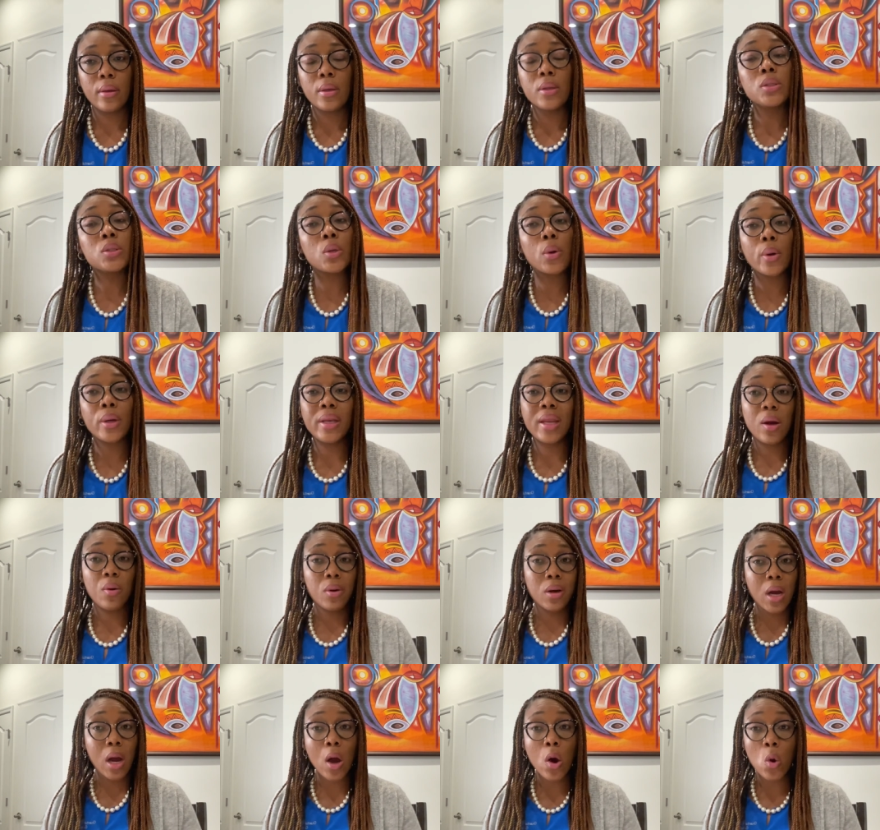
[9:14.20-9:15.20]
So in
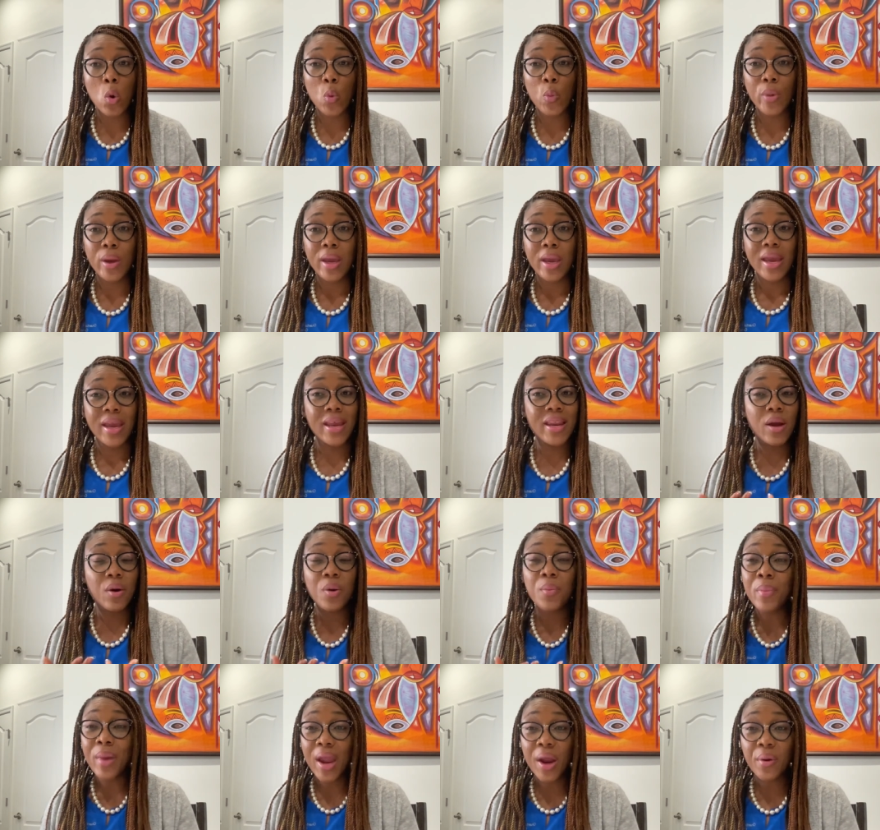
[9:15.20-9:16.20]
our home, in
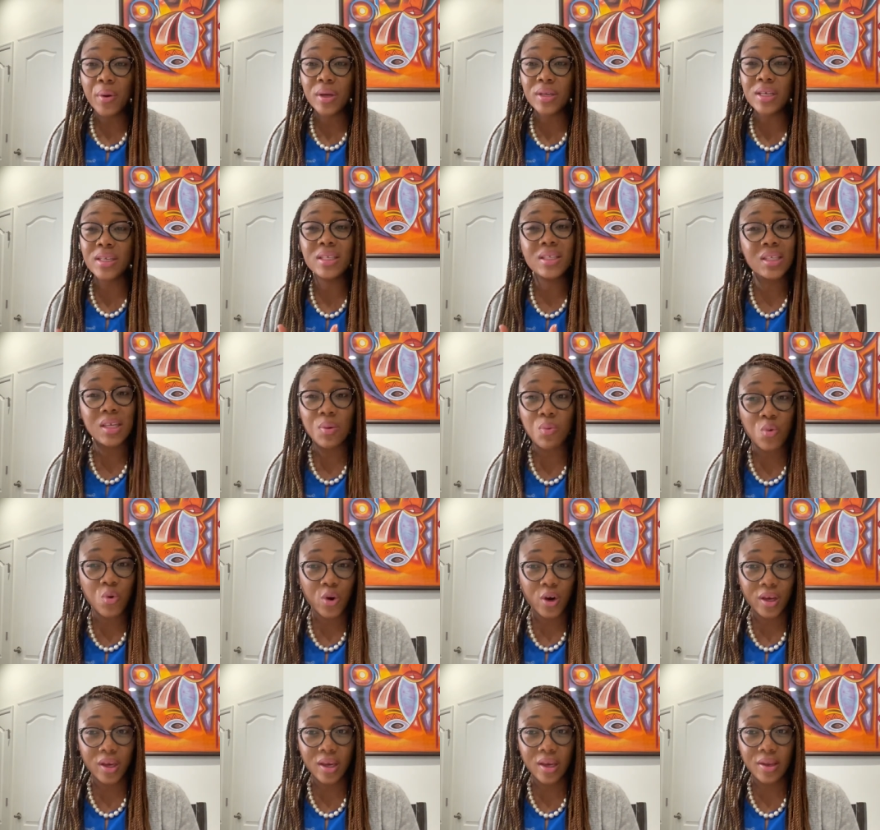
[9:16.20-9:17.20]
our marriage, it's
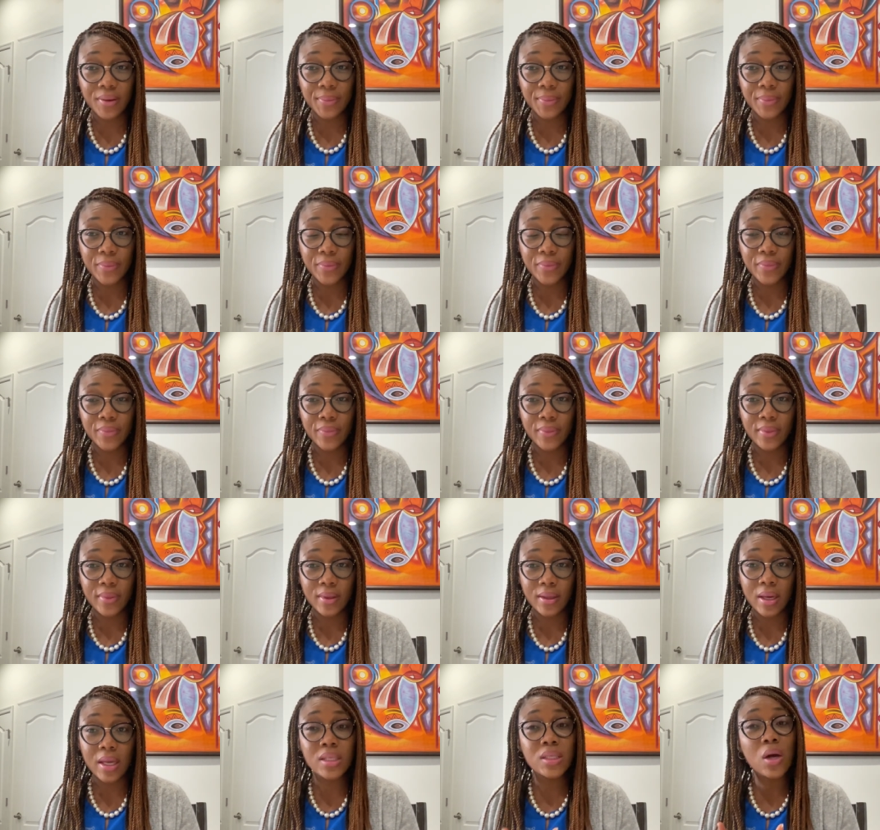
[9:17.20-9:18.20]
teamwork.
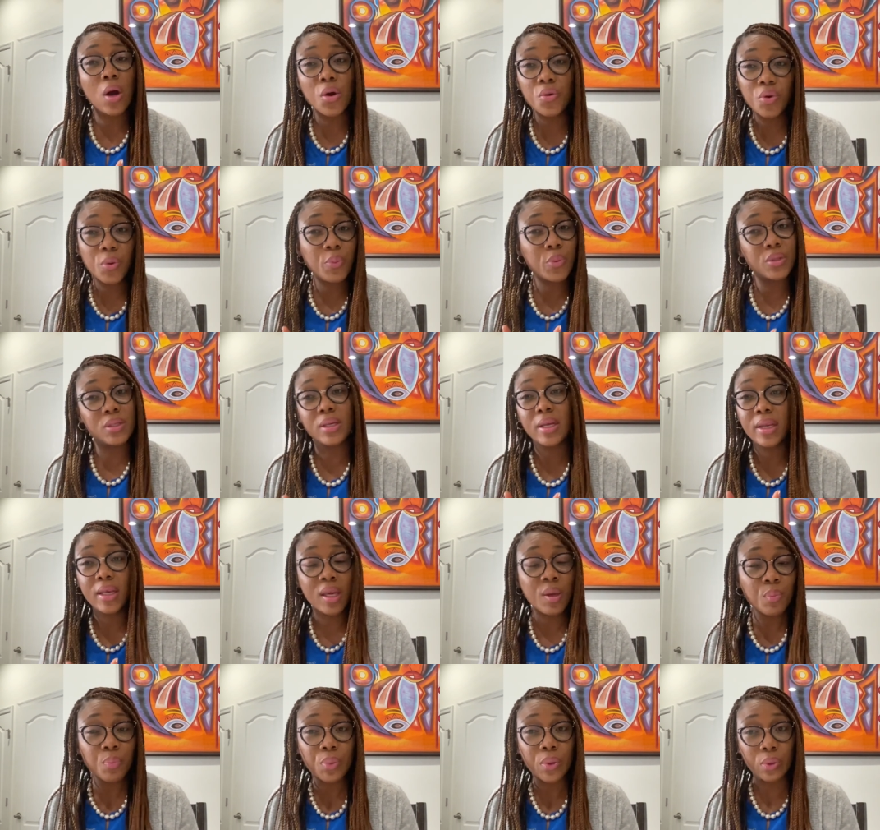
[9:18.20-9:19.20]
It's 100%
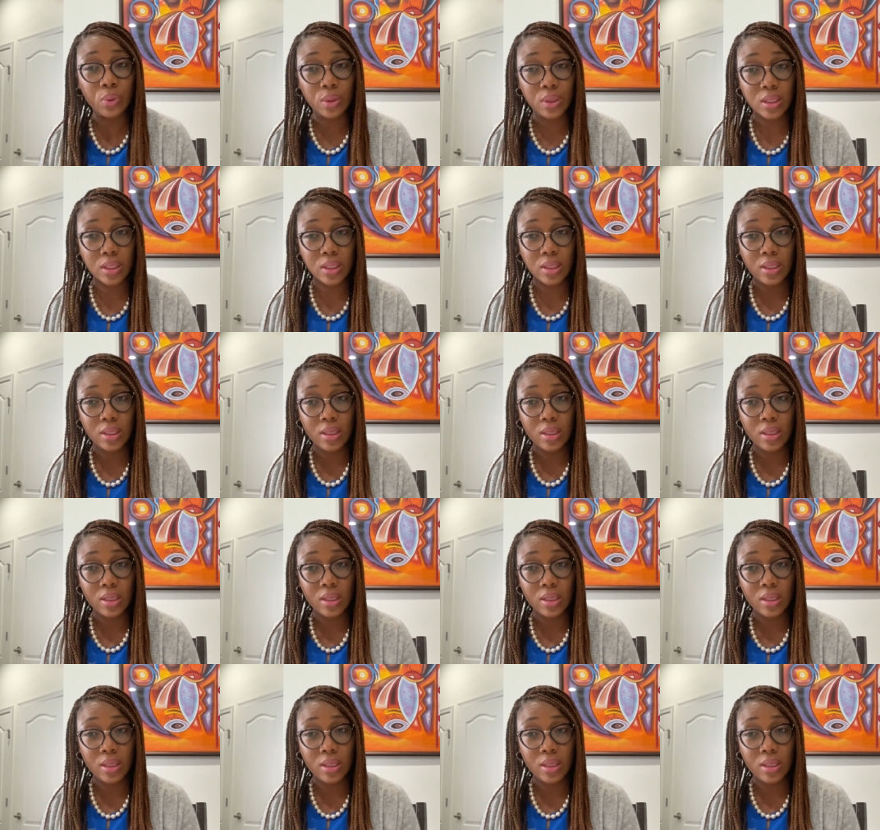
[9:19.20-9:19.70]
input.